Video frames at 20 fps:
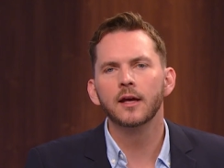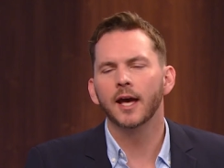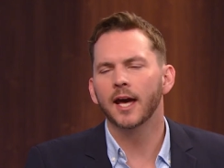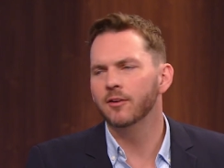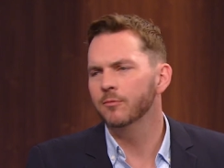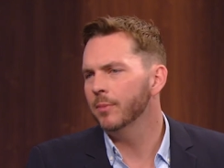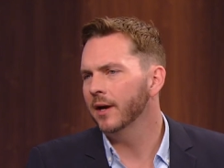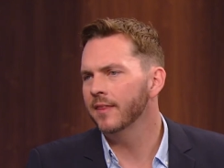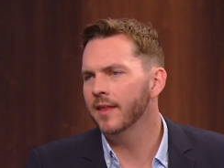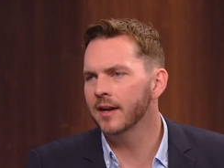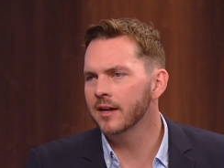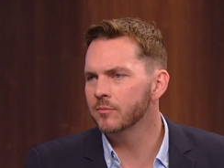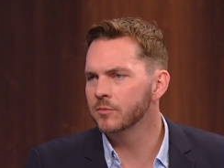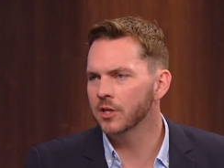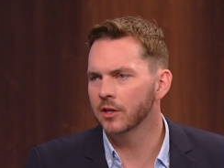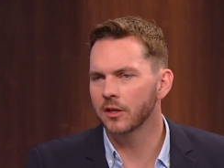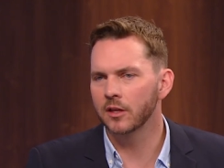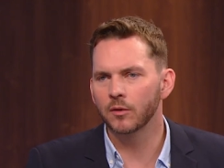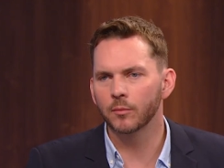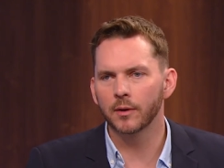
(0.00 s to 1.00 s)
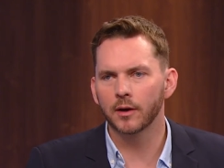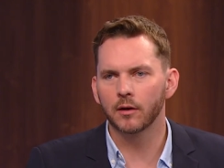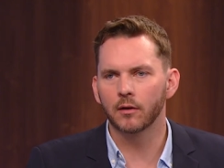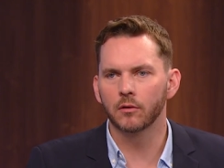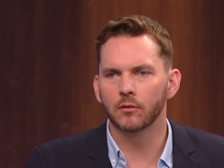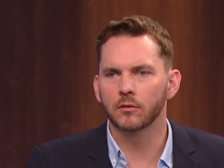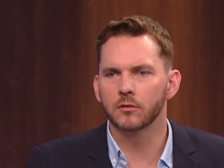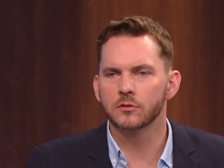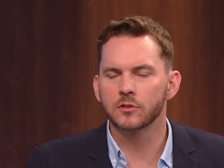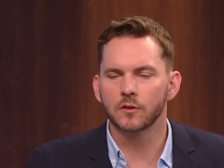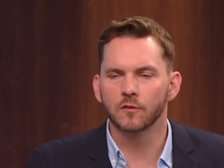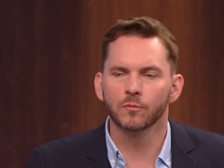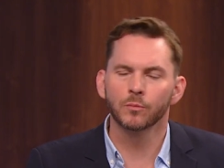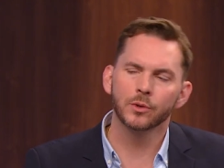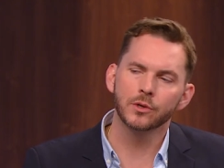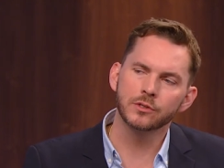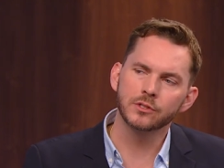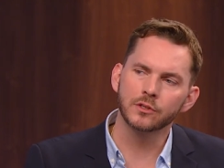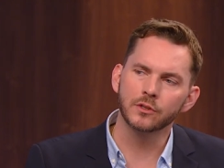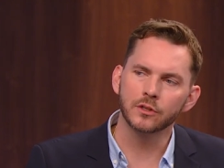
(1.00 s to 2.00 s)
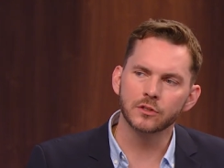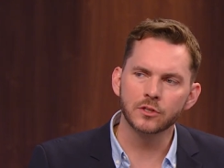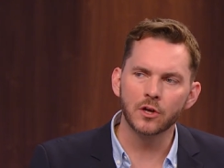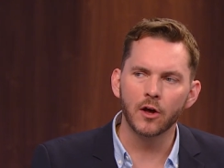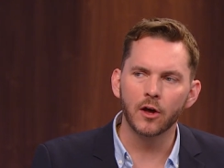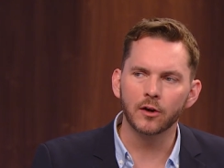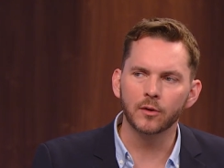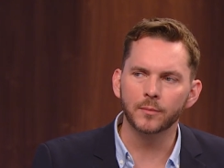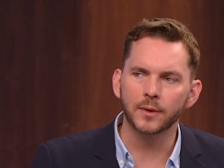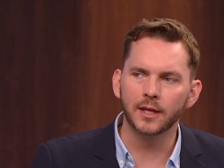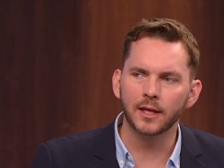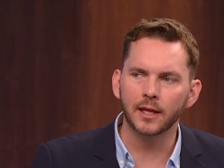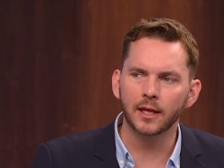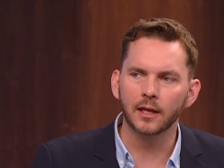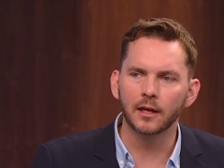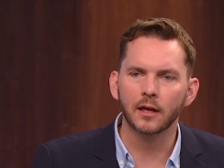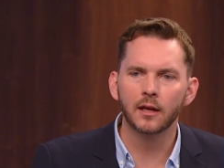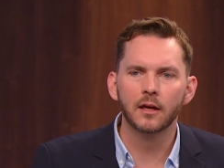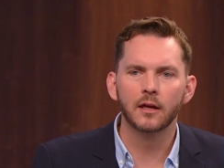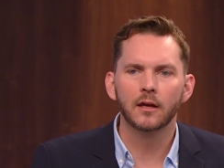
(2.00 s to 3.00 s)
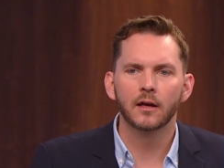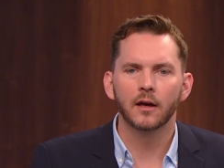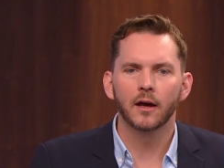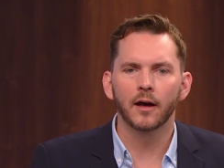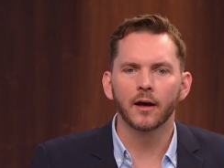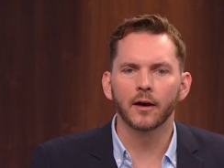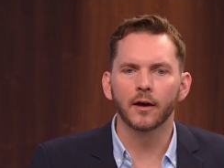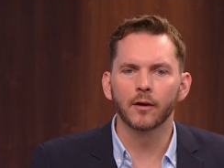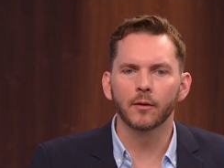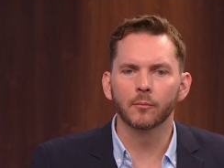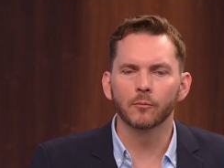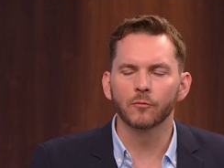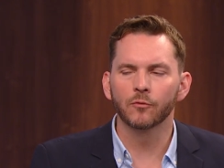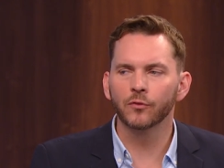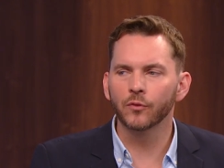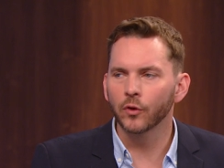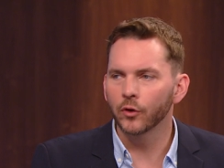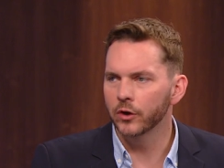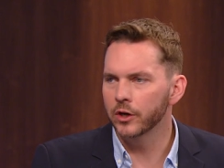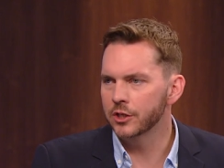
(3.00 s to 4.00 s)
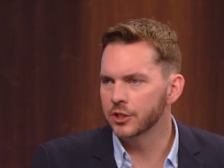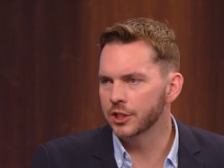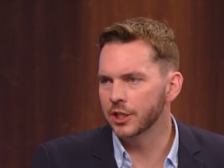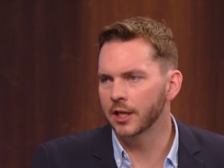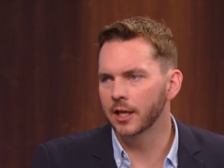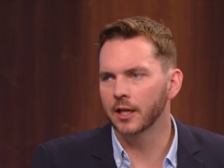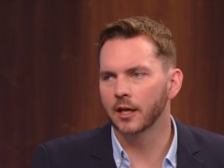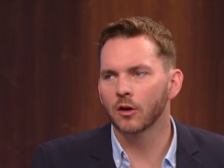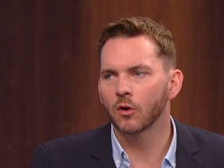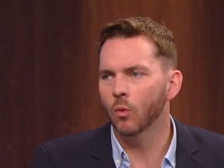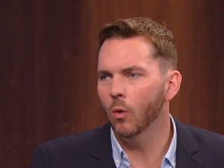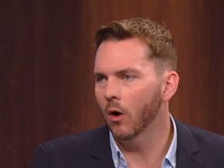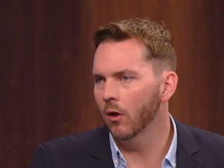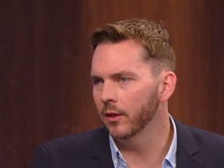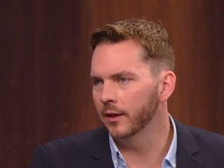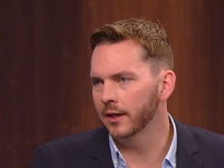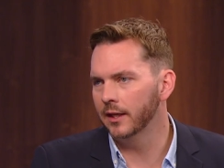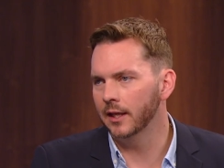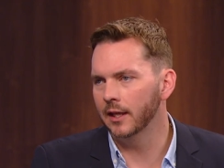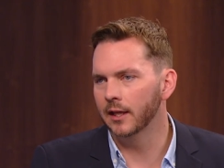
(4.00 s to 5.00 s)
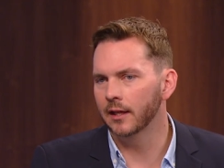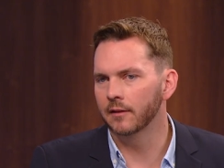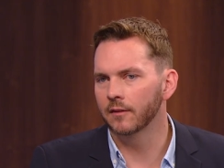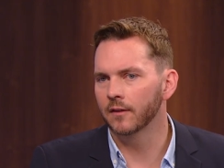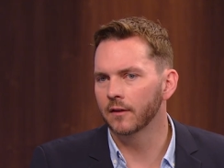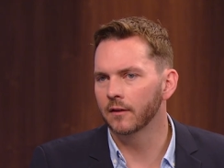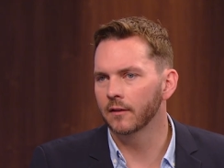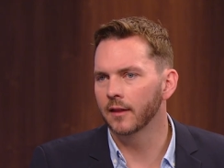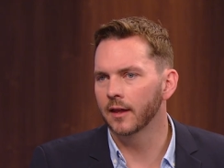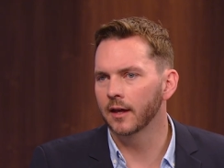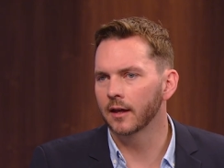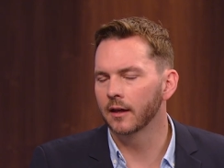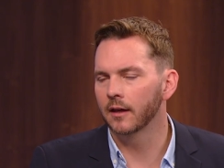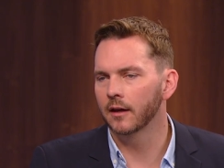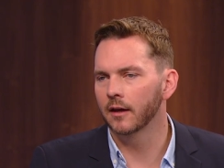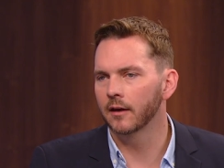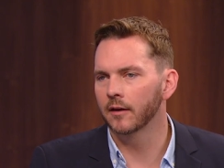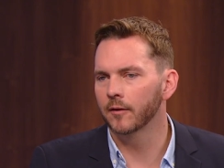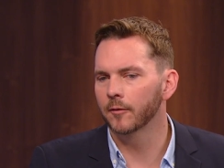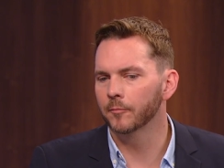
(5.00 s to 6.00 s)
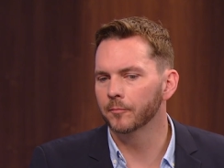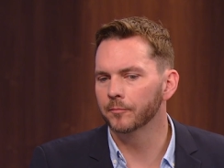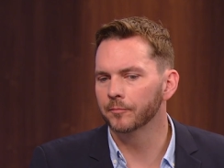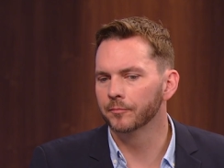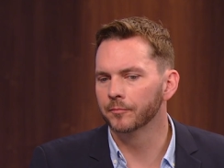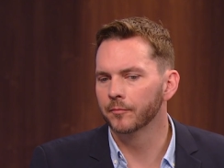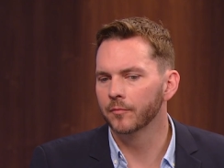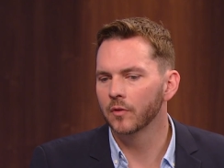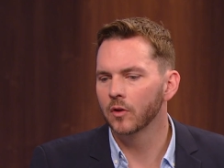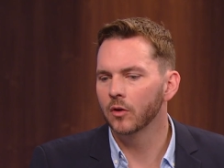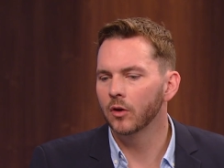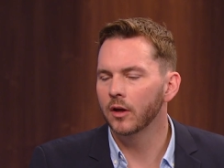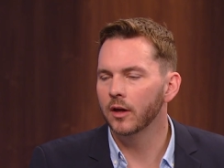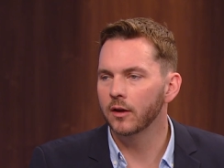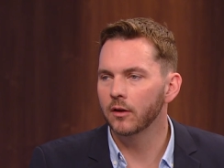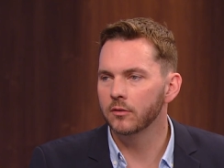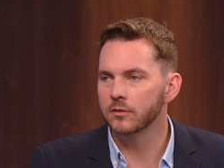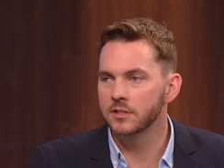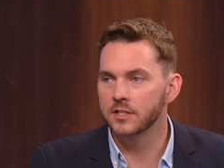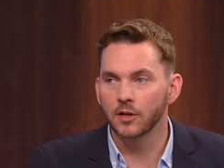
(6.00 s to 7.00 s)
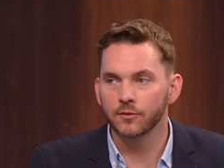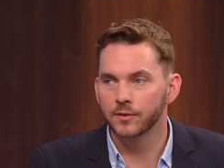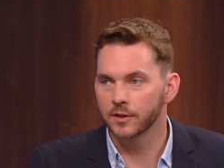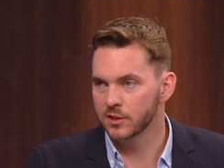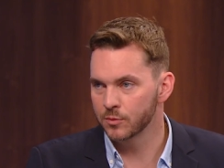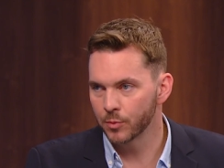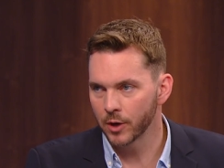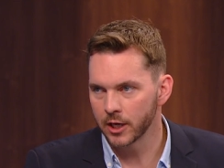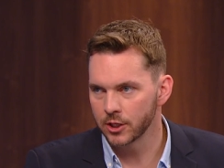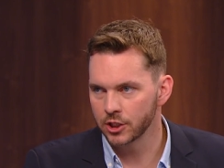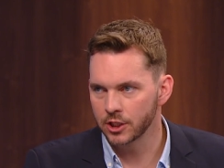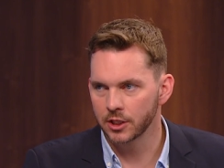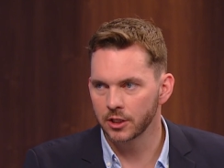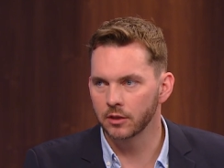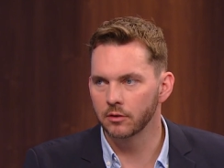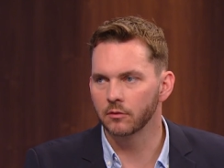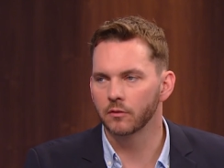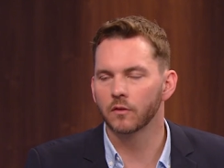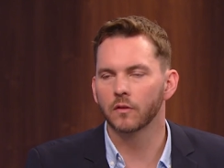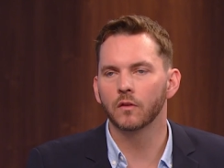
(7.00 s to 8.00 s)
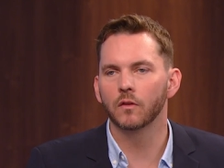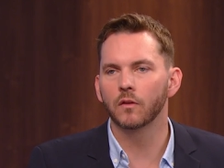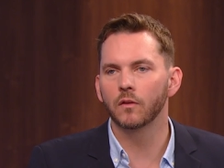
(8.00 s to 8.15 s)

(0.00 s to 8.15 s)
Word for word: And by that, I'm talking about sort of personal autonomy, um, flourishing, equality, the like um, self-expression.